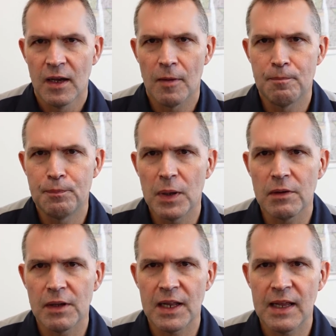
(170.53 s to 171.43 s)

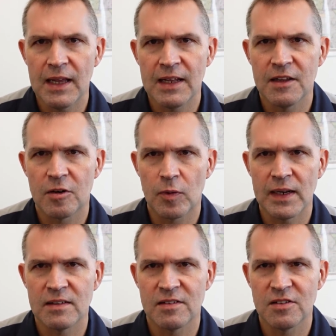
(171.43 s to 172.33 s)
ability in their
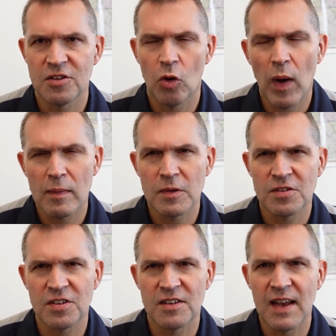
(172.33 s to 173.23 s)
races. You don't want them
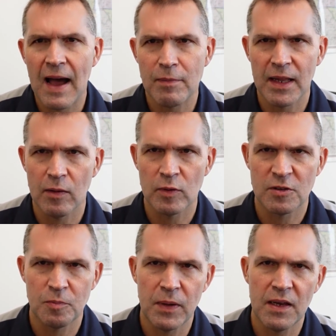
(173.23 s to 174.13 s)
just to dominate
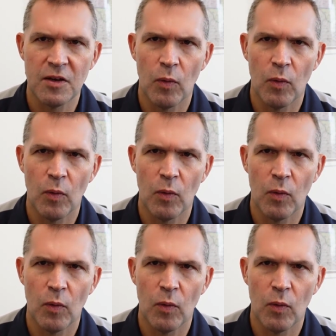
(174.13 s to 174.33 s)
with speed.